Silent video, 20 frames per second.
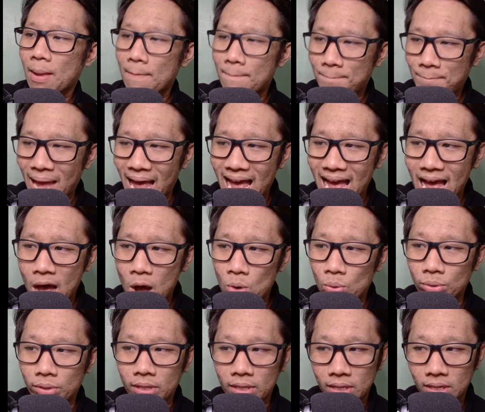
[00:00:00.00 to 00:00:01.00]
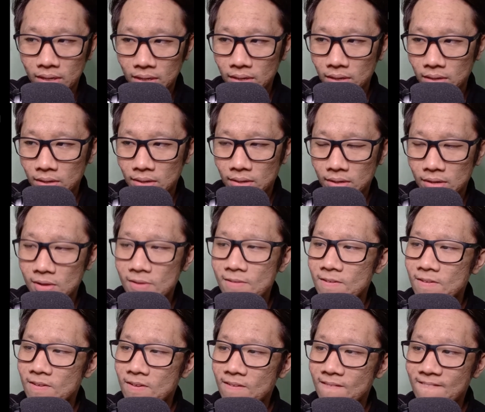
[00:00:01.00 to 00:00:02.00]
pound,
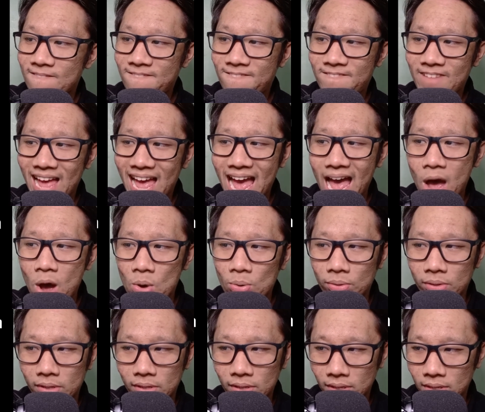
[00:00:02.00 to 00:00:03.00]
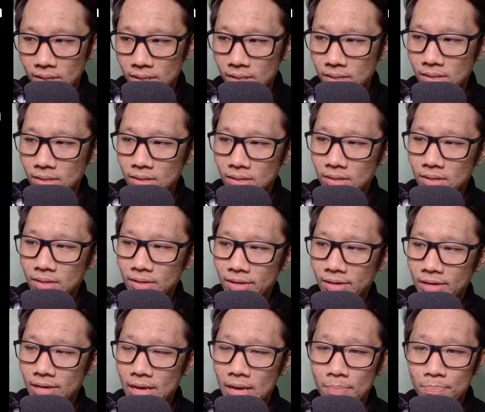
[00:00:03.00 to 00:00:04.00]
found,
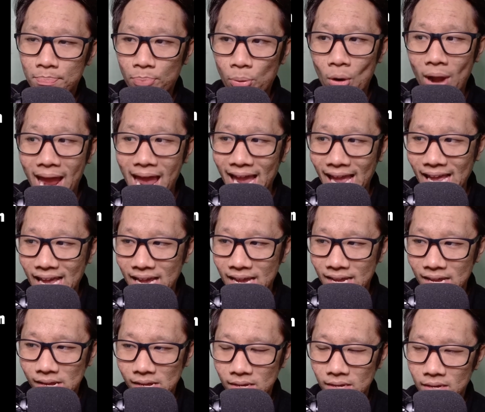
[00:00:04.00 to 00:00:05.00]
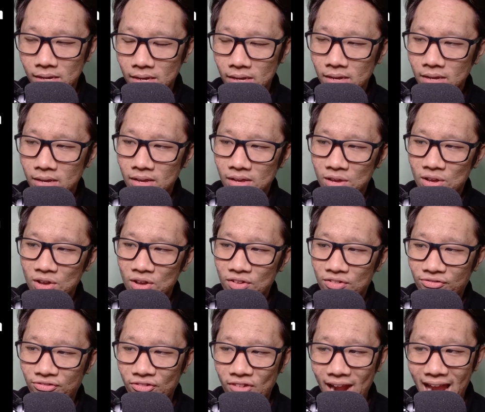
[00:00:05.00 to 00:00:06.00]
prank,
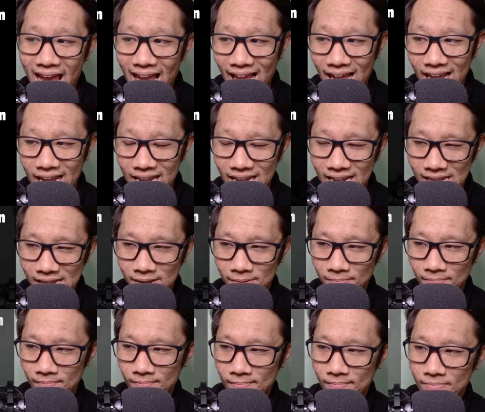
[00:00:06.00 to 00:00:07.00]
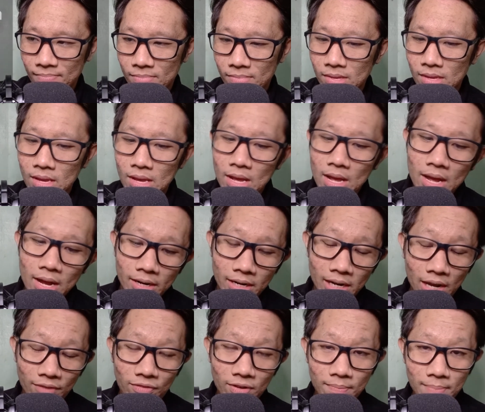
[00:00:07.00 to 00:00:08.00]
frank.
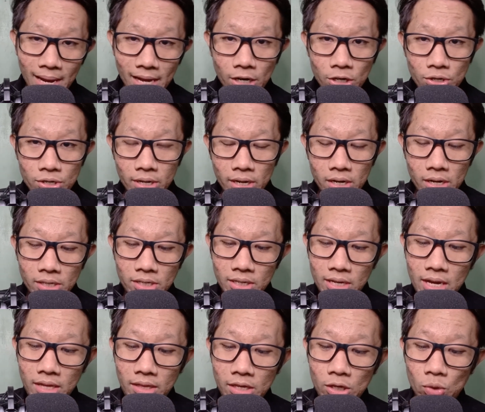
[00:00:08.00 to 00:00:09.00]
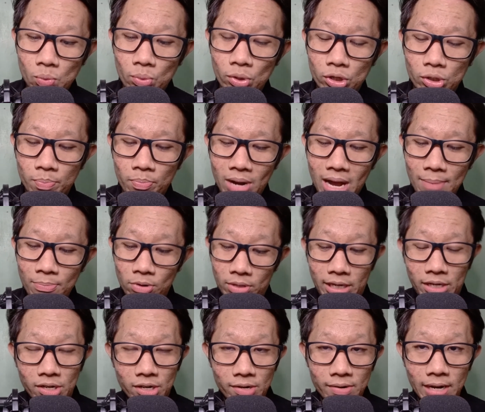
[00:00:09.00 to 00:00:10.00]
Now, if you've managed to enunciate these words
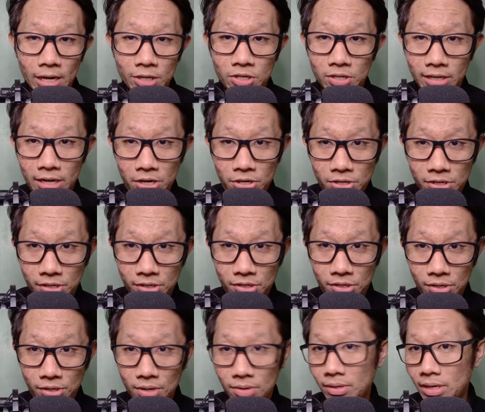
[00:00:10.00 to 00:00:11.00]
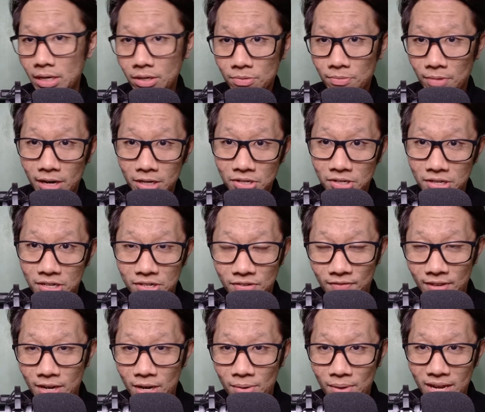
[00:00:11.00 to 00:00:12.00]
properly, congratulations, you don't need to watch this
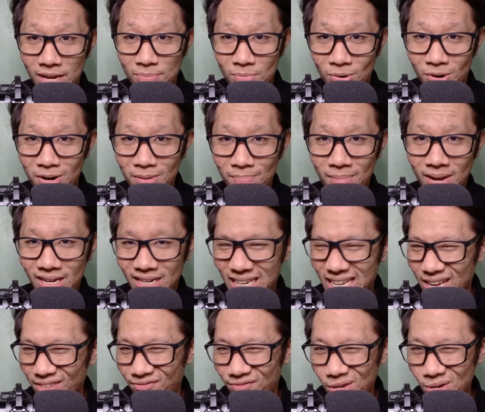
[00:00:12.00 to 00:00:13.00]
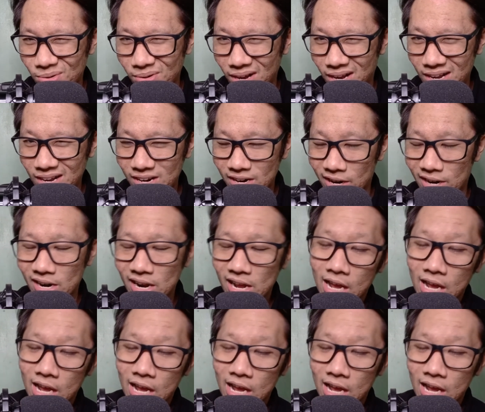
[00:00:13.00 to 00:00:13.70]
video anymore. But if you are